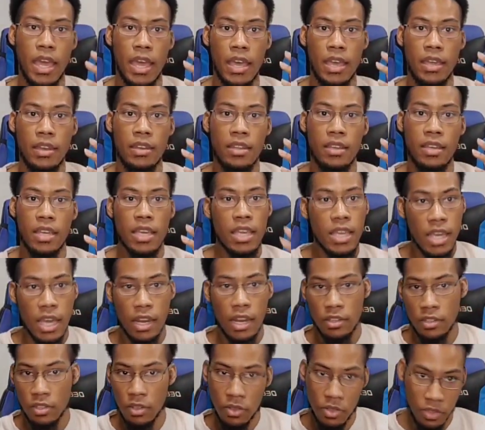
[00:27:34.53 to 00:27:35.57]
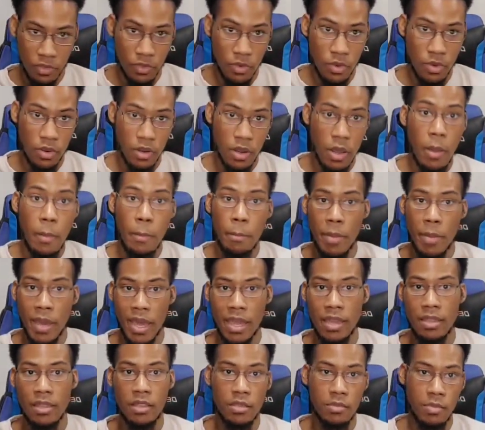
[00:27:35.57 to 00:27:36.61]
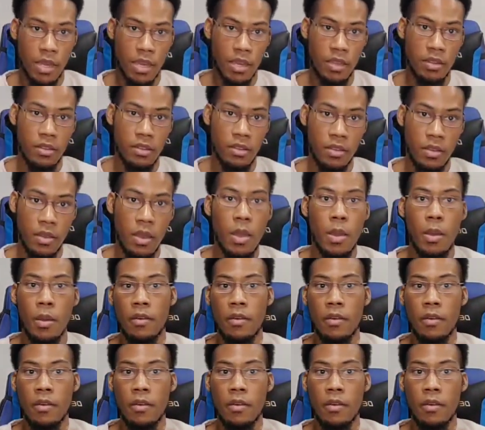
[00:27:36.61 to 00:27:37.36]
And he got assaulted for it. Pay this man.